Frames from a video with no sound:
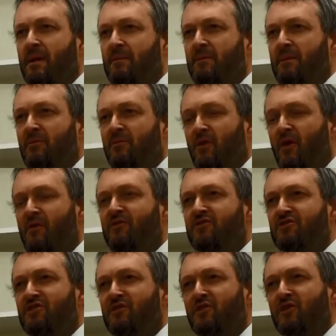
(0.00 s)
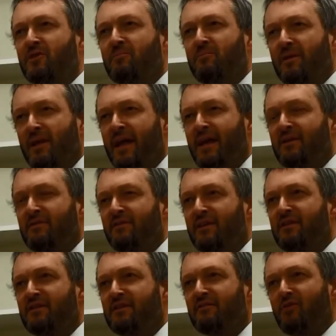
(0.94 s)
people often don't complain of
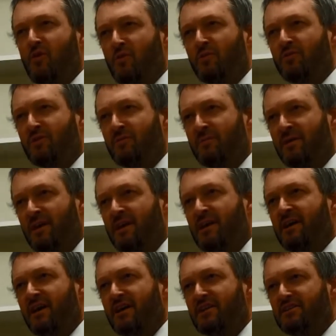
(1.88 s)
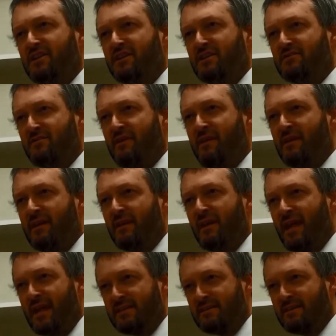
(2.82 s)
anything wrong with them until it's very
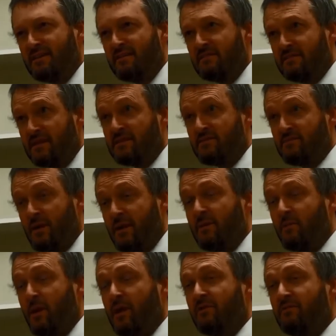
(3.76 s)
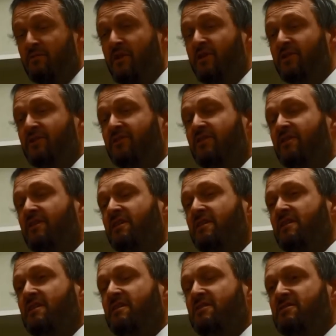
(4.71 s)
late, until it's very well advanced.
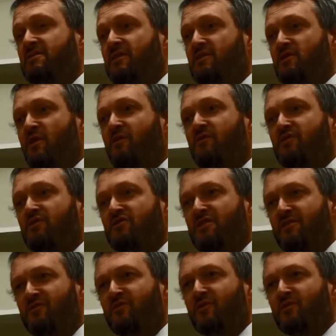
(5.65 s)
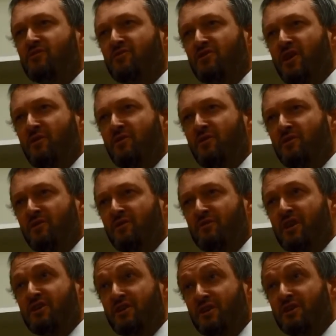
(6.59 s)
So it's often difficult to know that
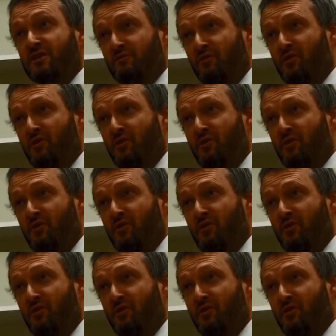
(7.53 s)
there's actually anything